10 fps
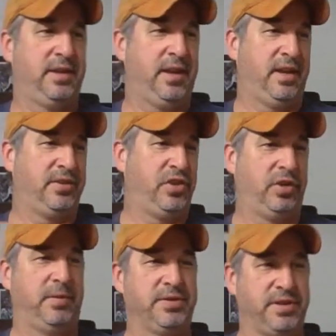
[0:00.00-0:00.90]
and cherry
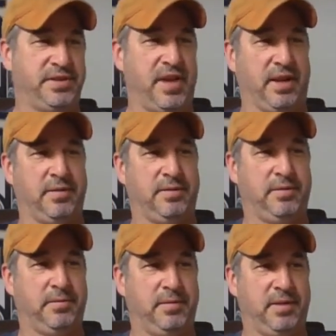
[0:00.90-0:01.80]
tomatoes on the side.
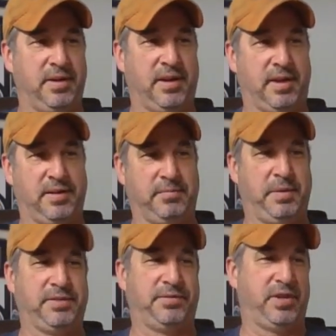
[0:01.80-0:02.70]
A
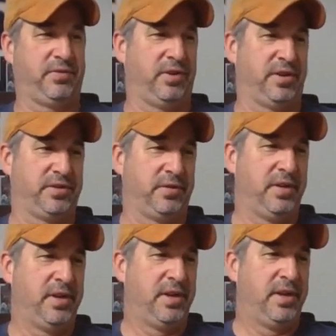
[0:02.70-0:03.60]
piece of fresh fruit also.
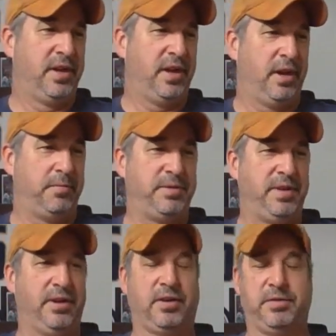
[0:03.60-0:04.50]

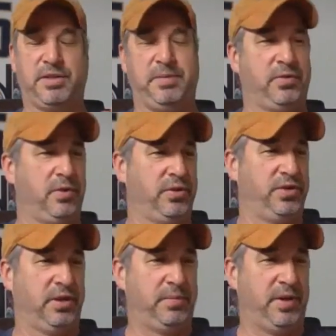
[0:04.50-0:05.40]
Dinner could just be a grilled
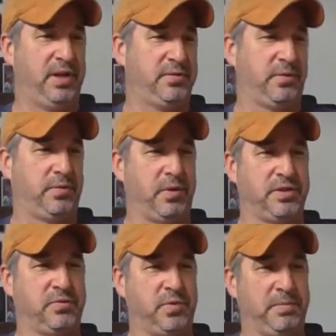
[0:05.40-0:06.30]
chicken breast with
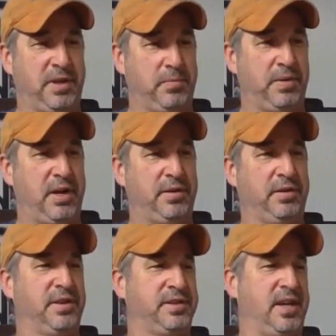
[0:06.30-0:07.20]
roasted sweet potato and broccoli
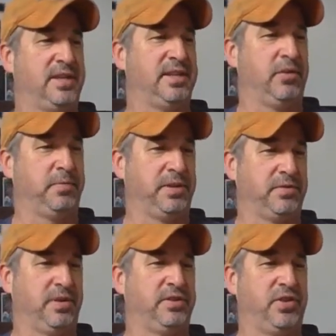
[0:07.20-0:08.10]
and a side salad with mixed
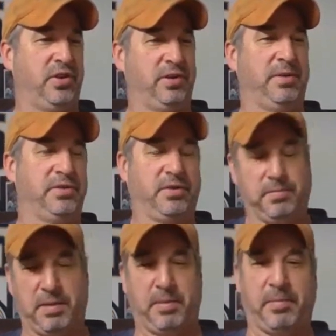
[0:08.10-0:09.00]
greens, cherry tomatoes,
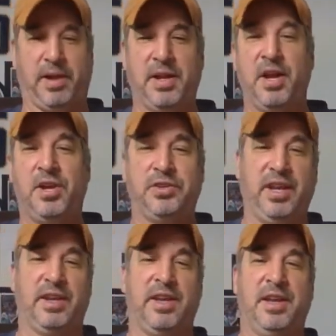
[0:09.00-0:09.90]
blah blah blah. So
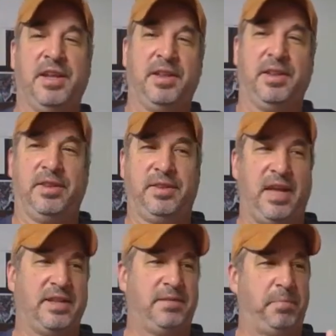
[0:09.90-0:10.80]
again,
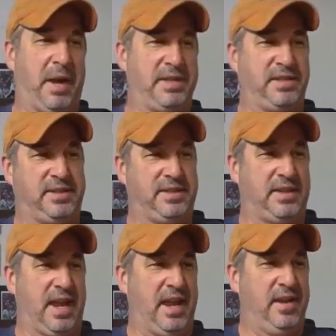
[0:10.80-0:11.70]
that's a basic
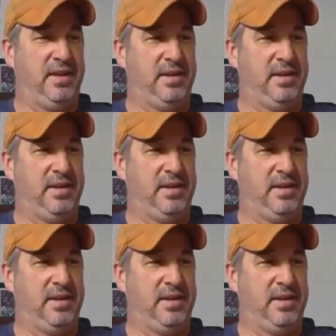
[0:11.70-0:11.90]
day.